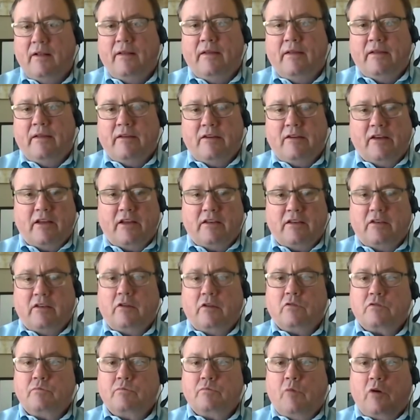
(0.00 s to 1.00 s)
getting
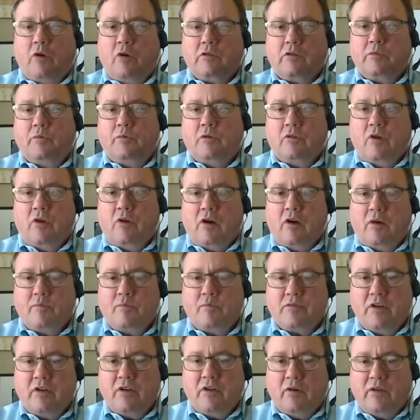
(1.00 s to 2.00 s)
those multiple alarms,
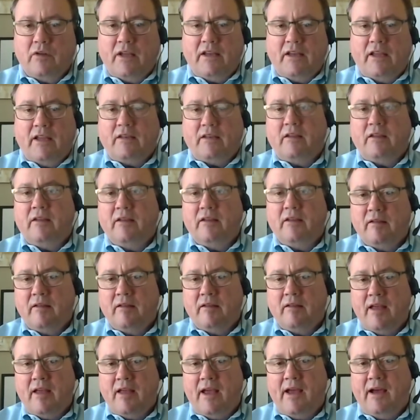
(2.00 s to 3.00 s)
you know, and then
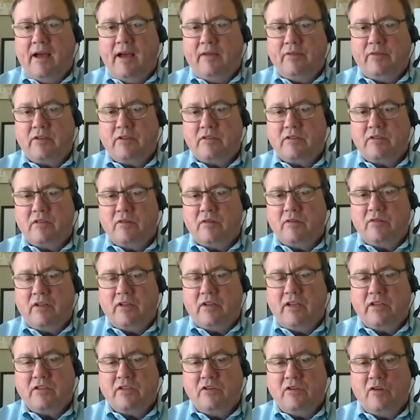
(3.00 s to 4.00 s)
have it so that
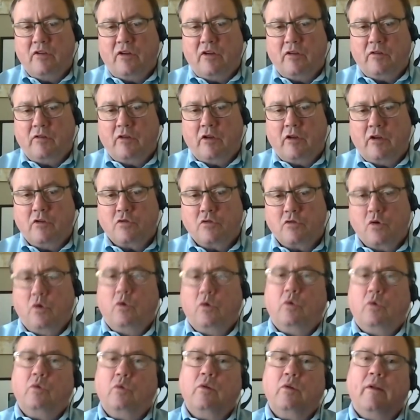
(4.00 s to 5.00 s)
you could
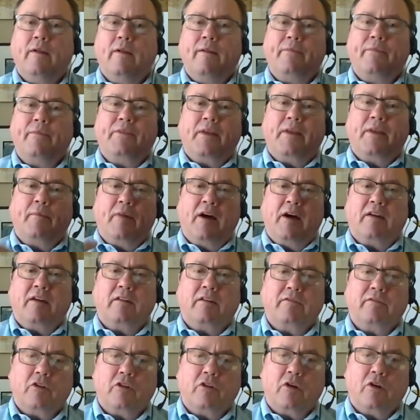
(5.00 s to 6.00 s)
control the amount of
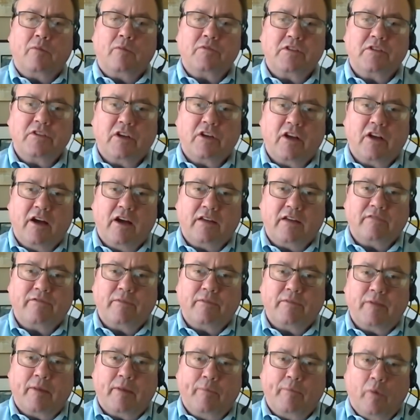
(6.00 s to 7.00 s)
alarms that you got from
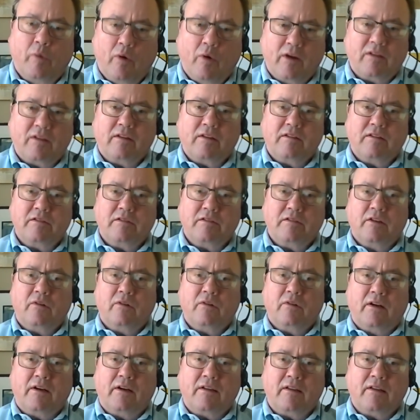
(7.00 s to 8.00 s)
that point.
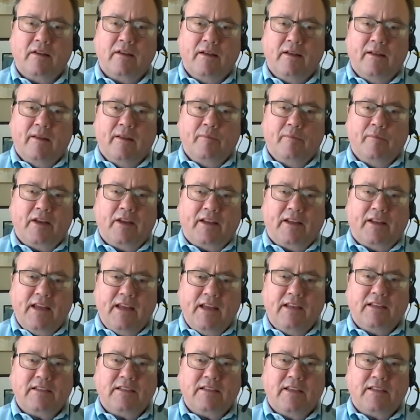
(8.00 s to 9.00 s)
So, but again,
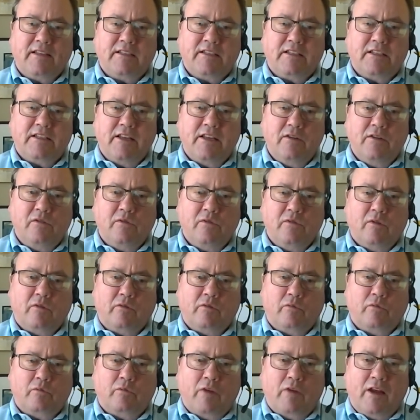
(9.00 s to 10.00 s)
it's just
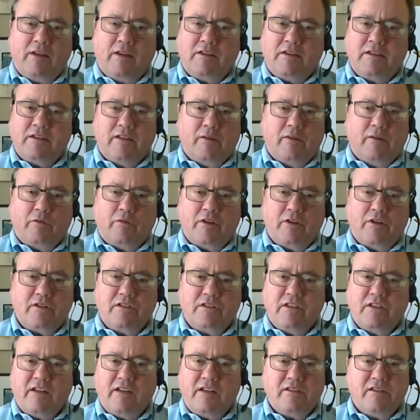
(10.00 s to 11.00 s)

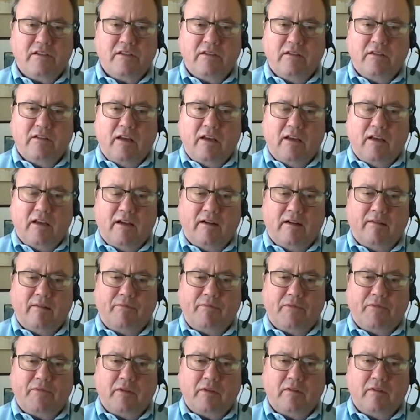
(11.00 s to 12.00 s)
touching the
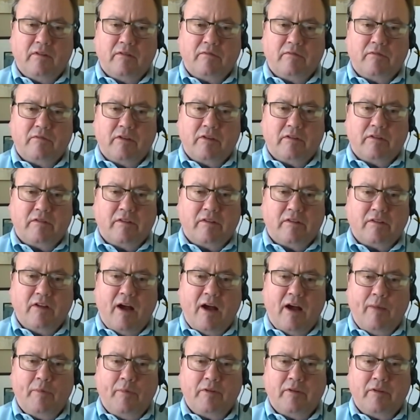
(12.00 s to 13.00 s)

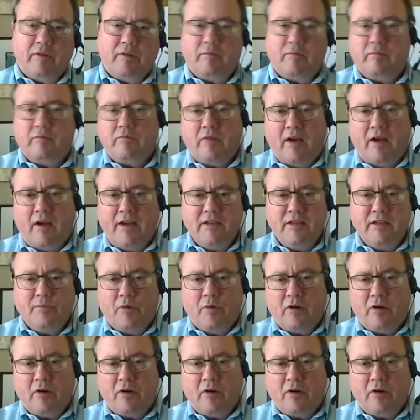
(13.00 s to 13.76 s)
top of the iceberg,